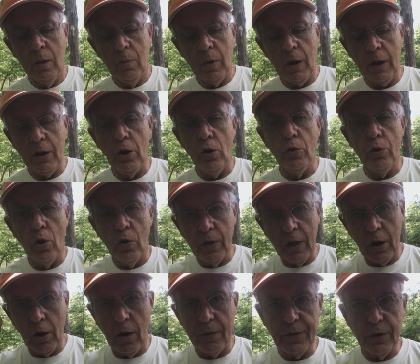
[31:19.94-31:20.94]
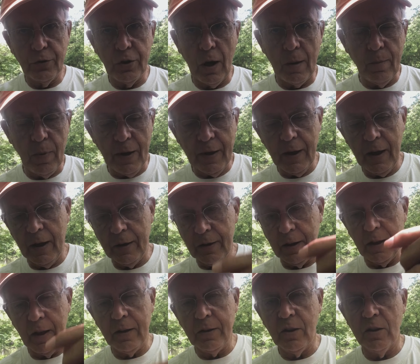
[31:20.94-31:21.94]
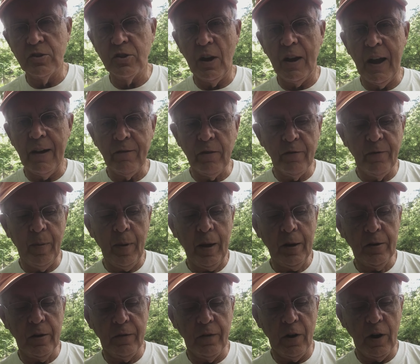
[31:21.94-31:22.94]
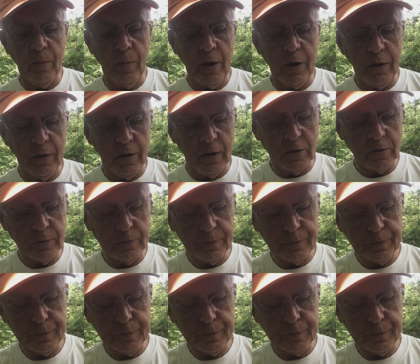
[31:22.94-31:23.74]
But I don't know that off the top of my head, again, because I haven't banded very many of these.